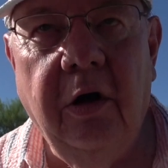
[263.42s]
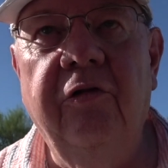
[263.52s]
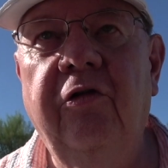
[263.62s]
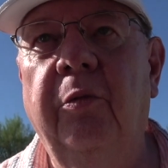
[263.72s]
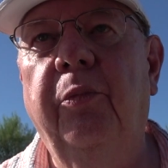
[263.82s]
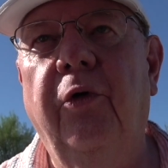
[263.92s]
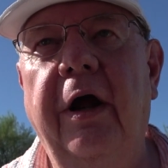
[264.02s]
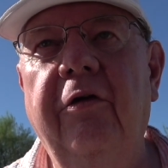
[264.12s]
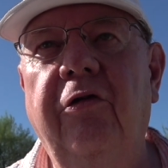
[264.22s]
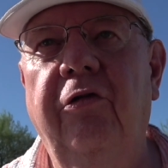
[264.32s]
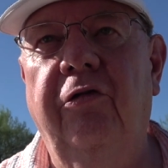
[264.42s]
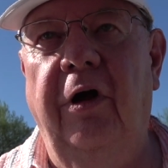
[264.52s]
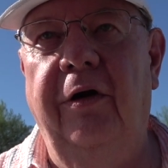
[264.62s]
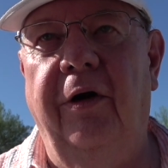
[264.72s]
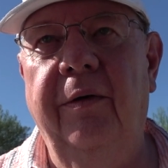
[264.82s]
custom brass
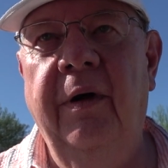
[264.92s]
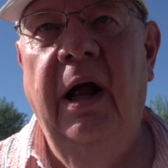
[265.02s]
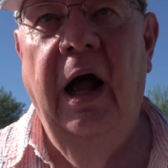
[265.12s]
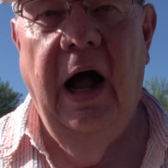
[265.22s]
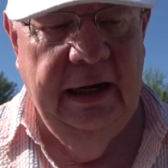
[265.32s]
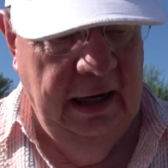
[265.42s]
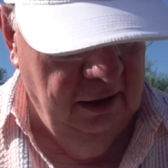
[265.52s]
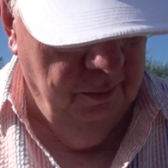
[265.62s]
center. I can't